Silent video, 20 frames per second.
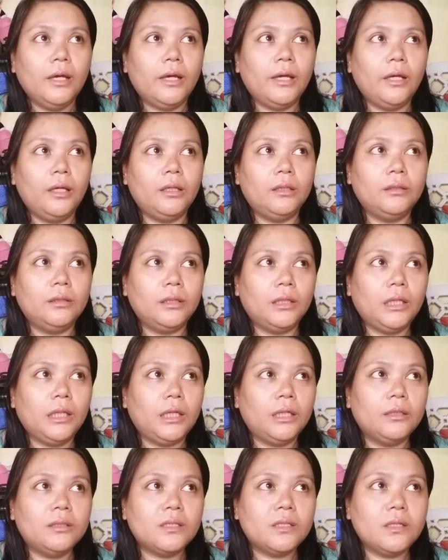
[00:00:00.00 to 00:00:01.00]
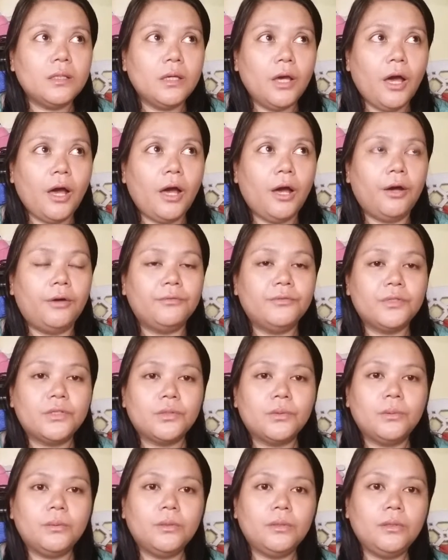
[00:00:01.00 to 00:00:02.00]
And the kids, they have
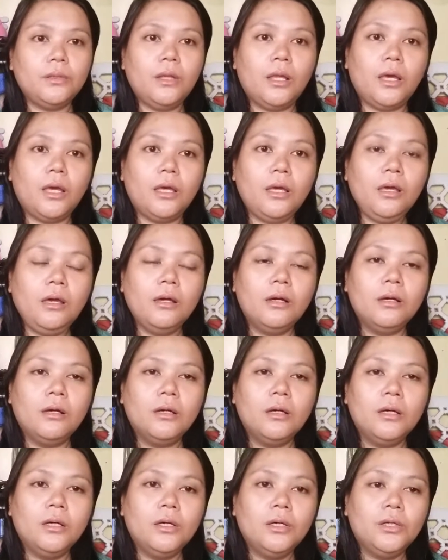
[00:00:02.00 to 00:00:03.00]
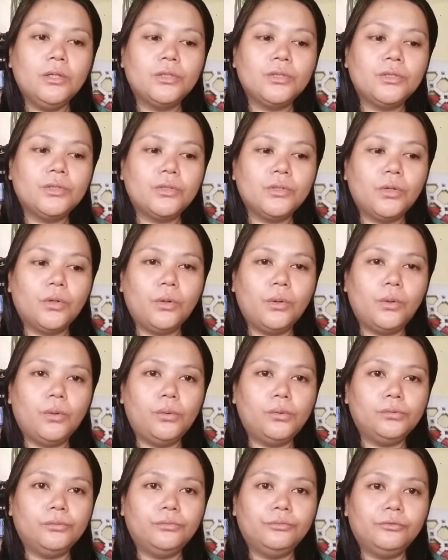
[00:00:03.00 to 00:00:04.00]
school today,
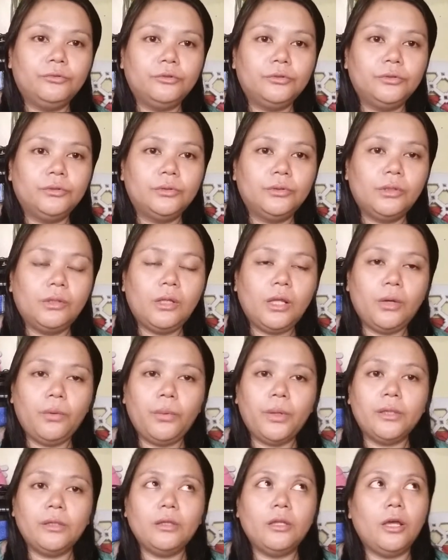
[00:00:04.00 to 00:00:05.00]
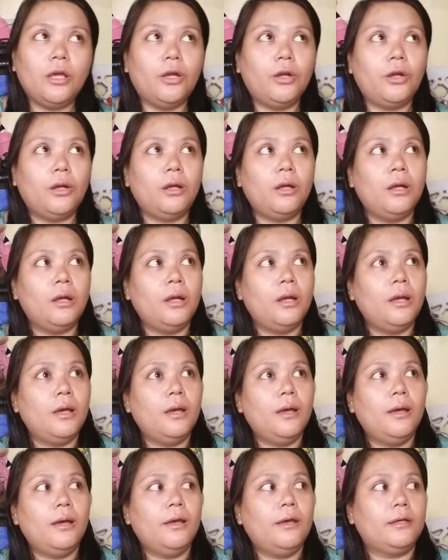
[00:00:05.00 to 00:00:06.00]
so they went there
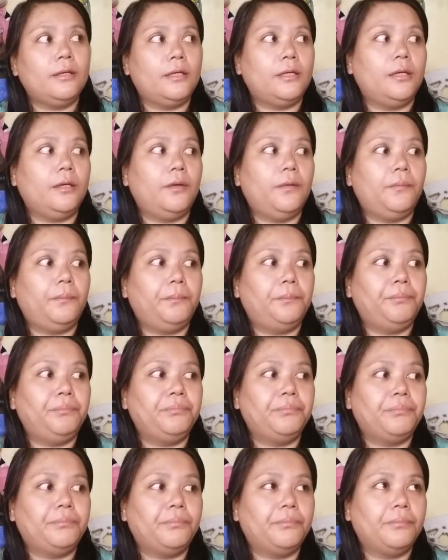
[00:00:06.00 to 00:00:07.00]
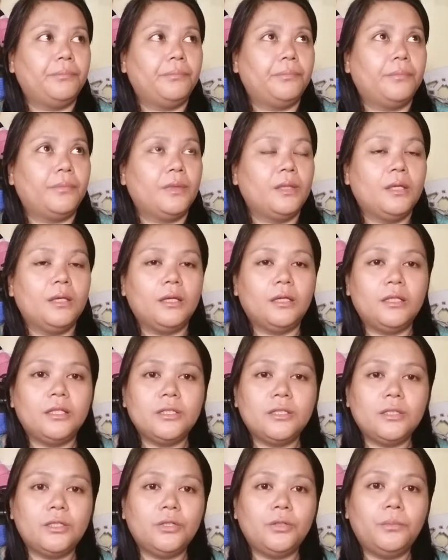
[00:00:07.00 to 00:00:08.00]
and it
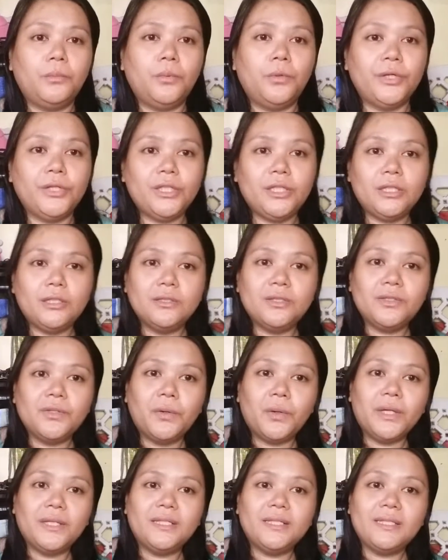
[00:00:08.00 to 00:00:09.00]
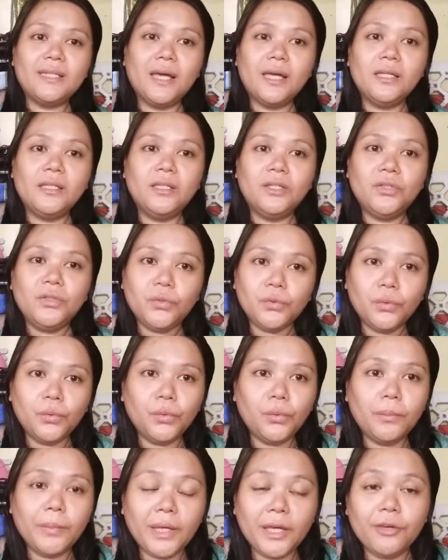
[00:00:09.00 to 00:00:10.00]
is still morning, so I decided
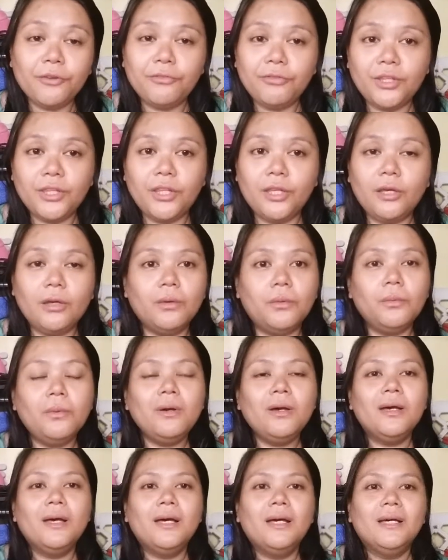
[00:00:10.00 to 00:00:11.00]
to make a video.